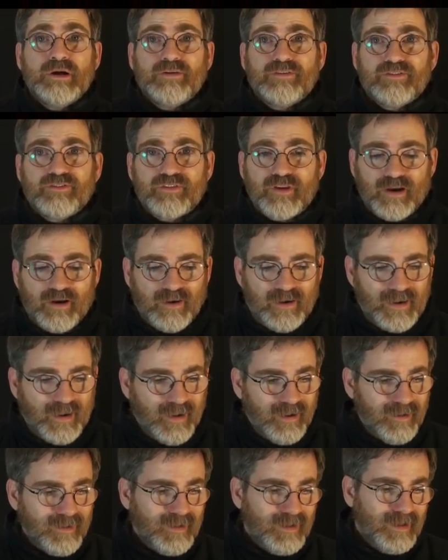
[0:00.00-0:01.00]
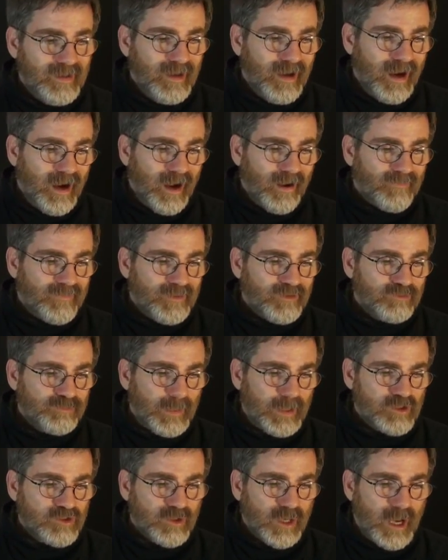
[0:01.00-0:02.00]
Syria. These
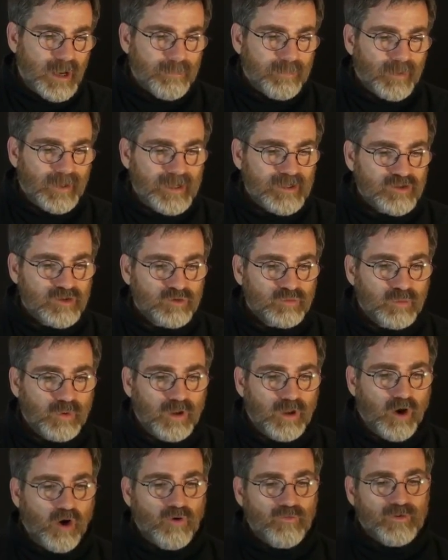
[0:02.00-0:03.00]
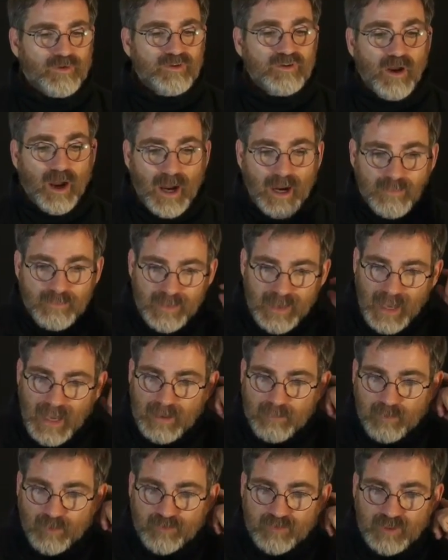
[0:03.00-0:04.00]
special operations will over time be
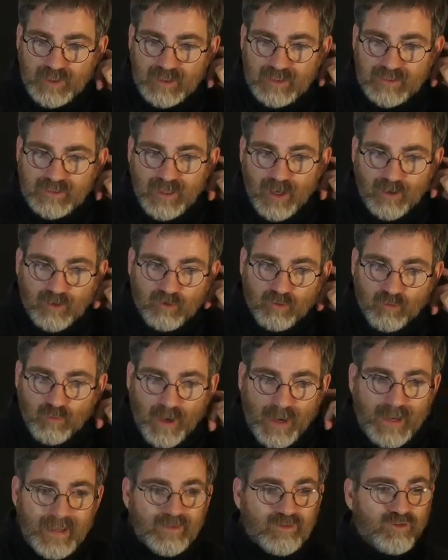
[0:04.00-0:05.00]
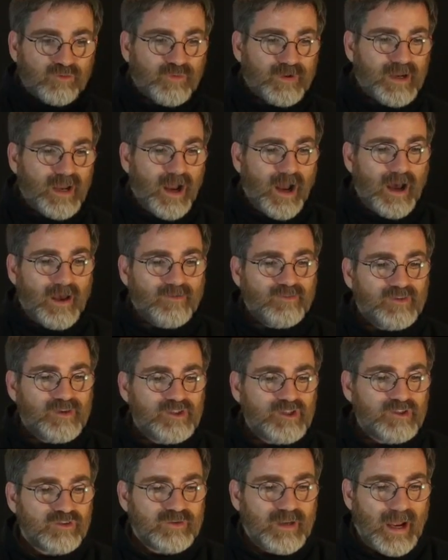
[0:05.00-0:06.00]
able to conduct raids, free
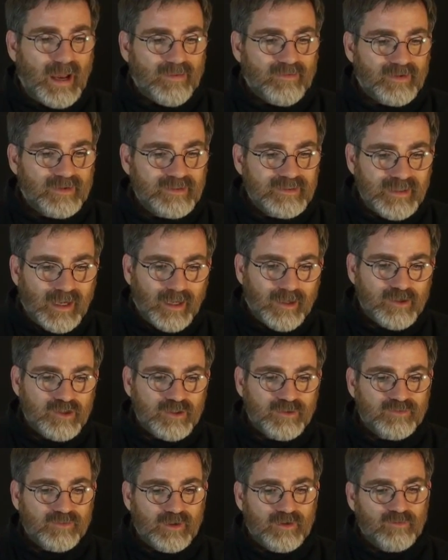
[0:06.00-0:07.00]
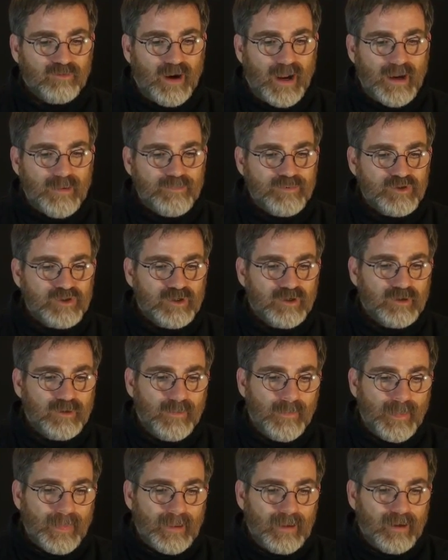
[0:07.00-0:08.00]
hostages, gather intelligence, and capture
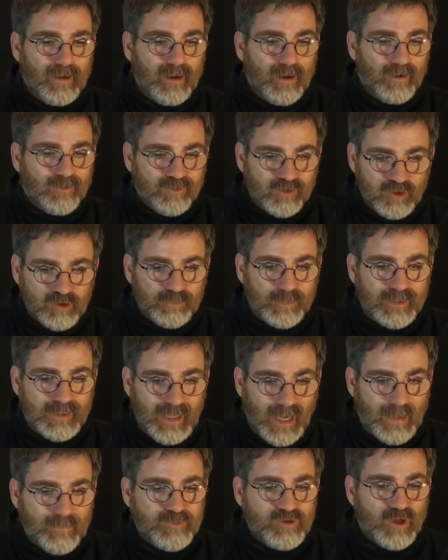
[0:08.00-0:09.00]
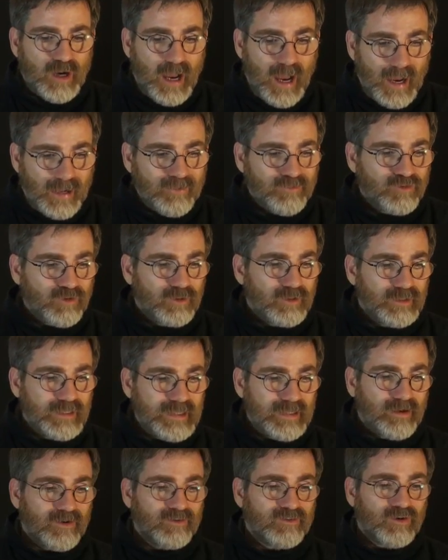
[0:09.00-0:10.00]
ISIL
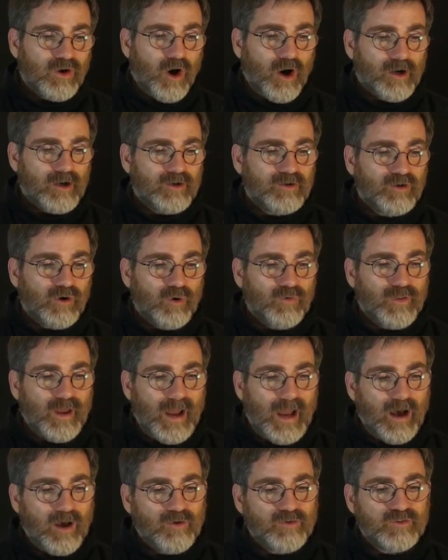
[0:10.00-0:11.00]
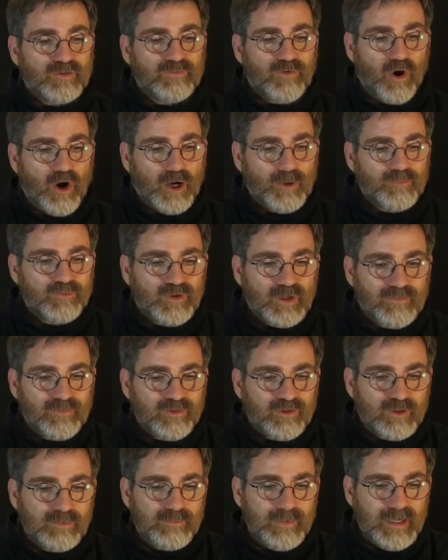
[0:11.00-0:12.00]
leaders, Carter told the House of Armed
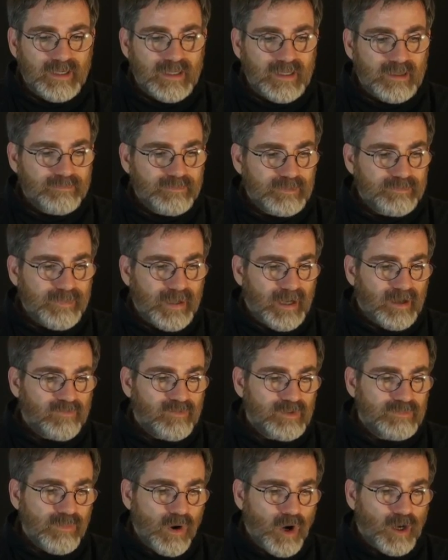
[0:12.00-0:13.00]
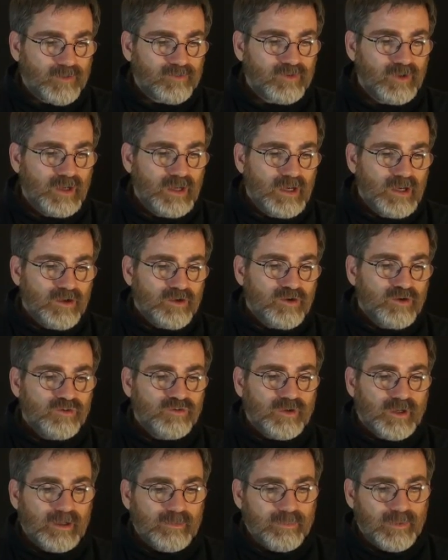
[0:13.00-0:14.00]
Service Committee in prepared remarks
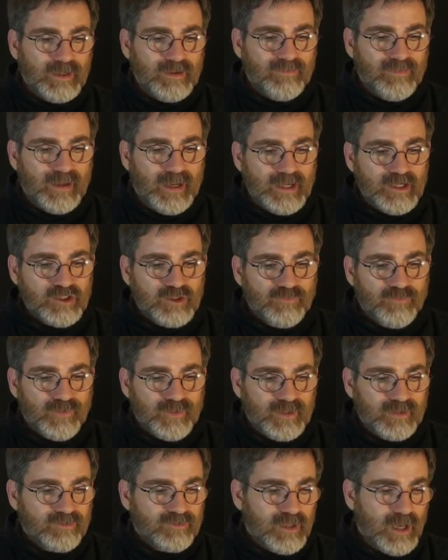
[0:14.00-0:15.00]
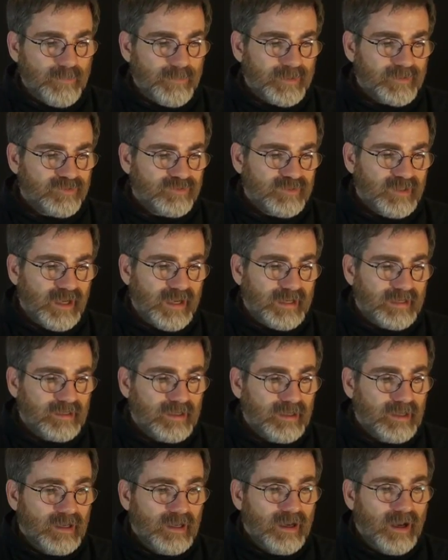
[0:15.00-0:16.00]
using abbreviation for the Islamic
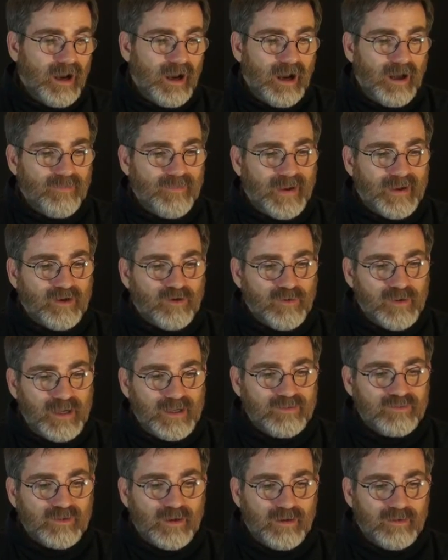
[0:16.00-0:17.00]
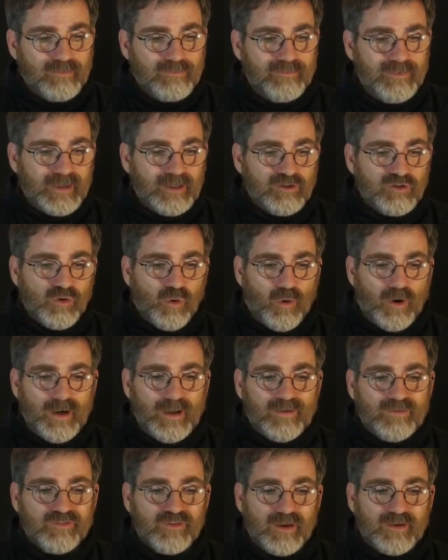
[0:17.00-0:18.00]
State. that creates a
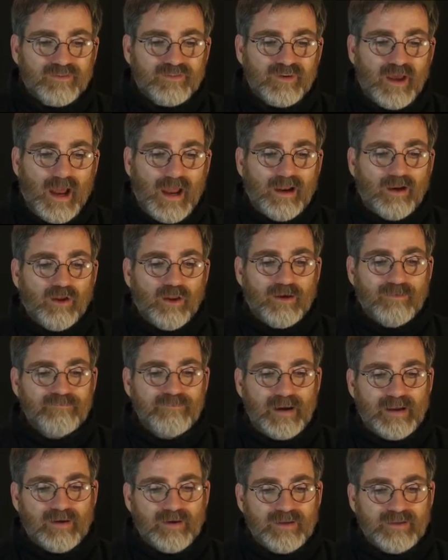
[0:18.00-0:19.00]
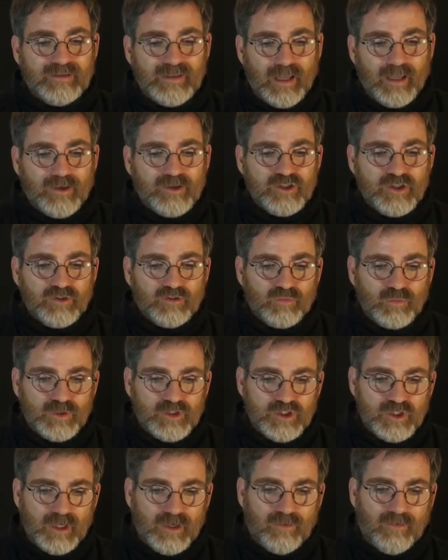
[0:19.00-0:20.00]
victorious cycle of better intelligence,
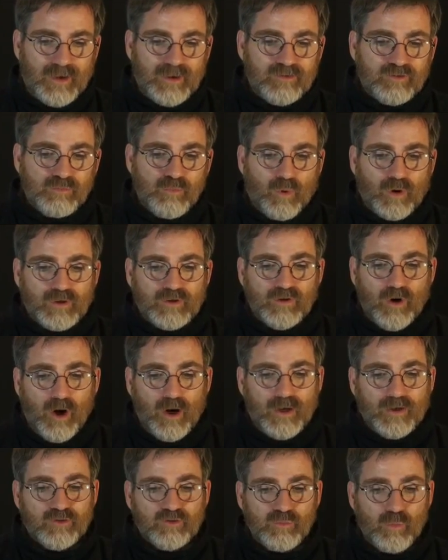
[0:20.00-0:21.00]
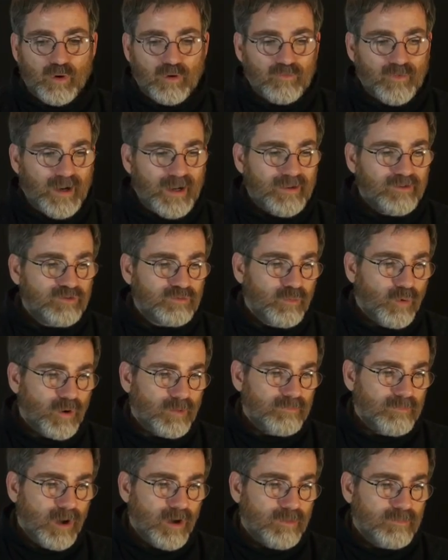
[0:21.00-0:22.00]
which generates more targets, more raids,
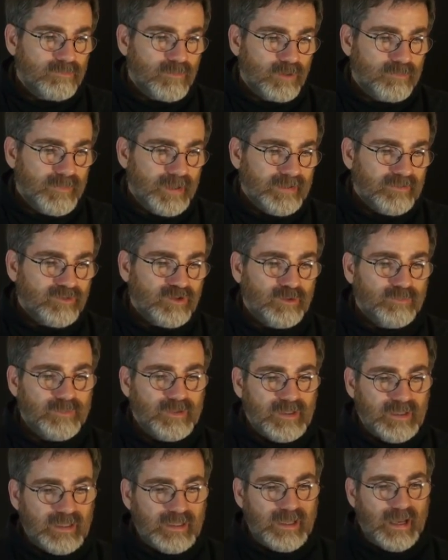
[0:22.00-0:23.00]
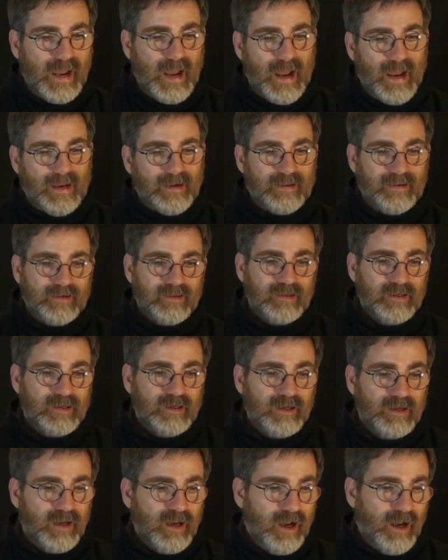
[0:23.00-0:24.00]
more momentum, he added.
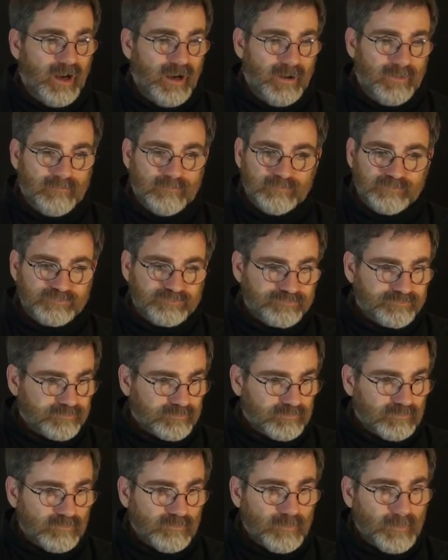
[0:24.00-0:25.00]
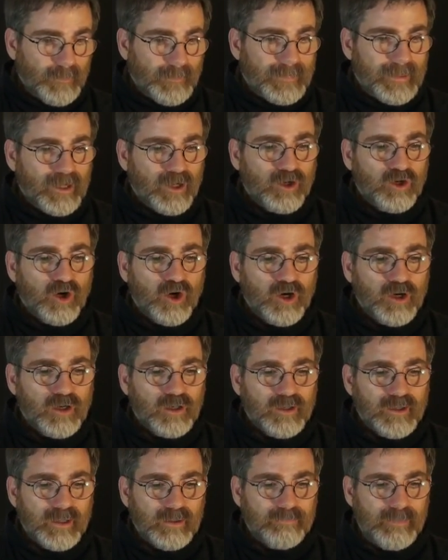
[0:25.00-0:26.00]
There are
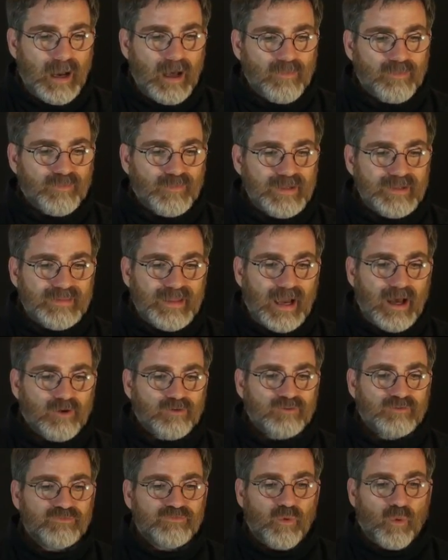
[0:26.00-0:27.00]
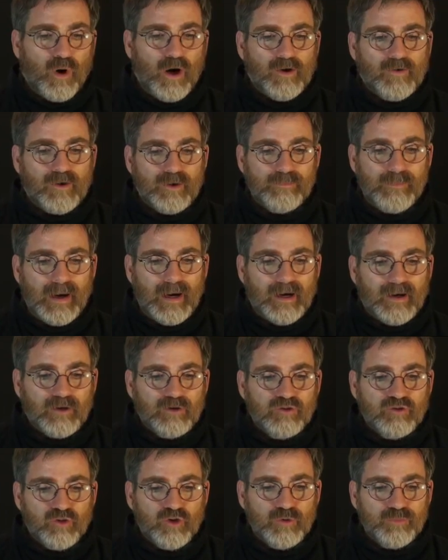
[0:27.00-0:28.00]
currently about 3,400
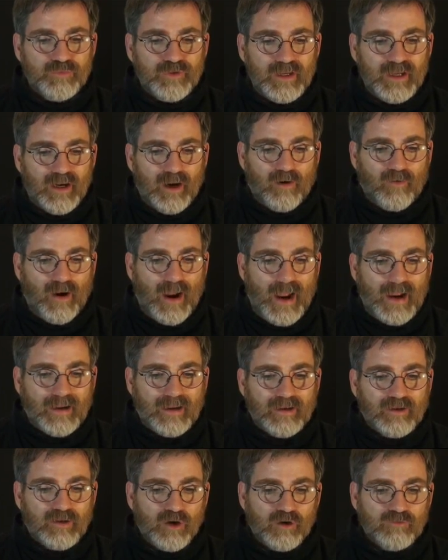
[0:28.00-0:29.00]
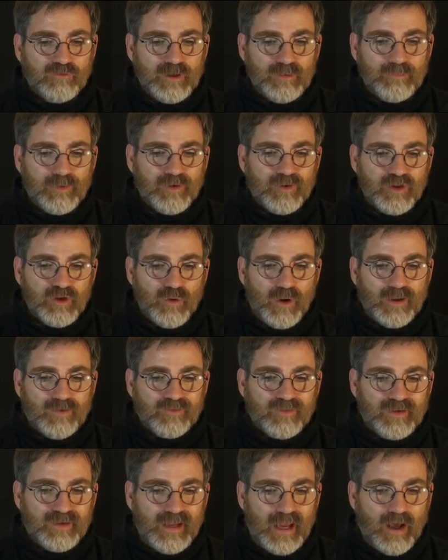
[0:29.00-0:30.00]
American troops in Iraq. In November, the
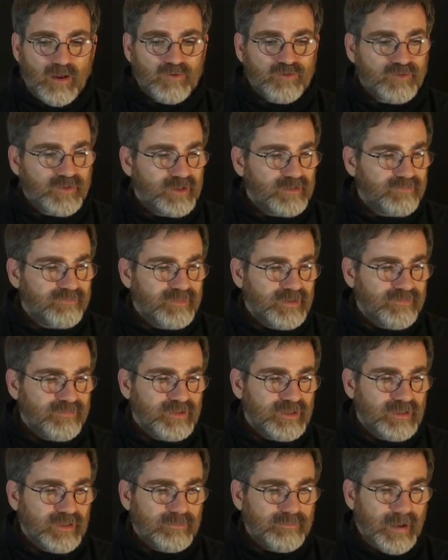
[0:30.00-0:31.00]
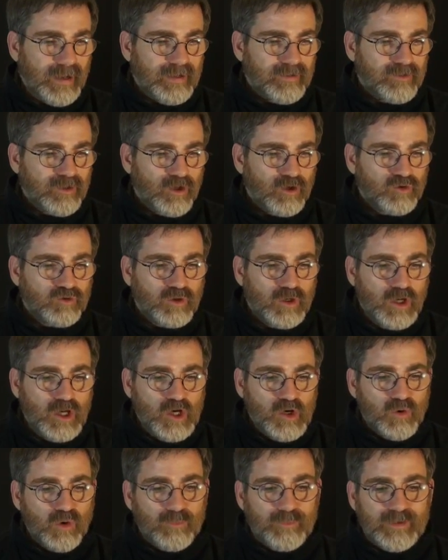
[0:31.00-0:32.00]
U.S. announced that 50 commandos
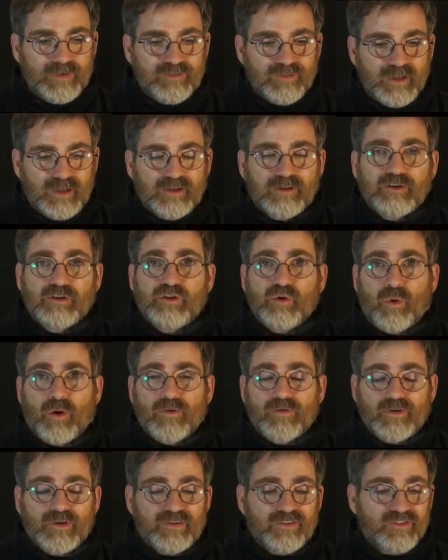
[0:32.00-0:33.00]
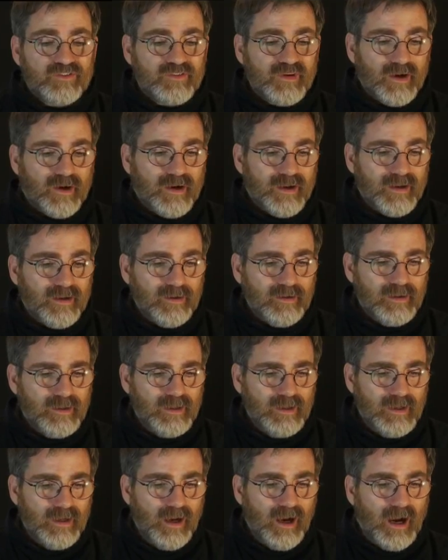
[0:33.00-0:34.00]
will be sent into northern Syria
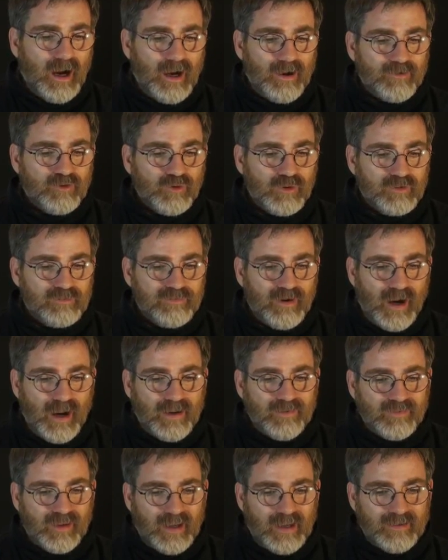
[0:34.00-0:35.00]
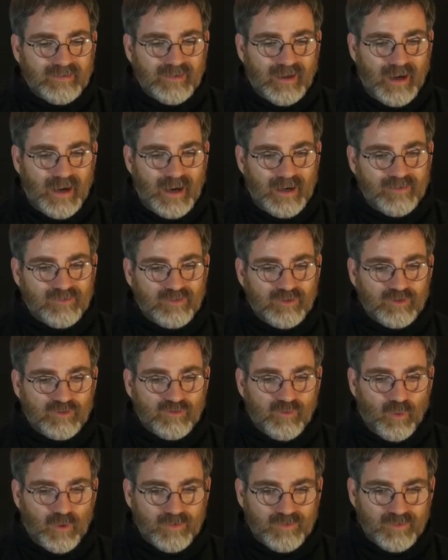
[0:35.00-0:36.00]
to advise anti-ISIS
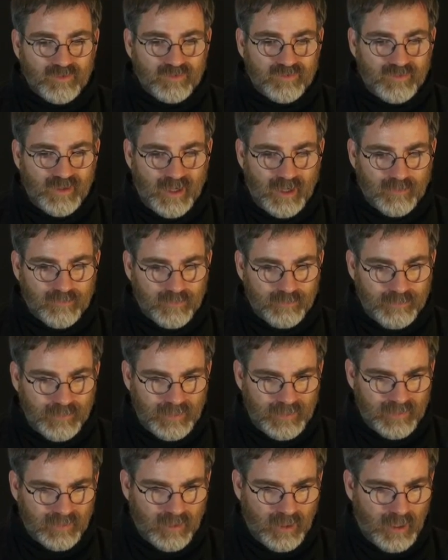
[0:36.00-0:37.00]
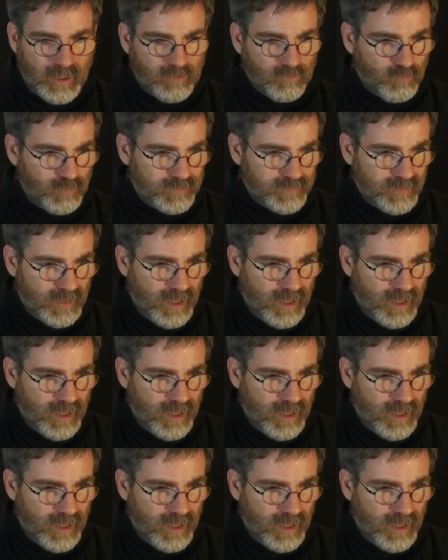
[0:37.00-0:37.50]
forces there. The Pentagon would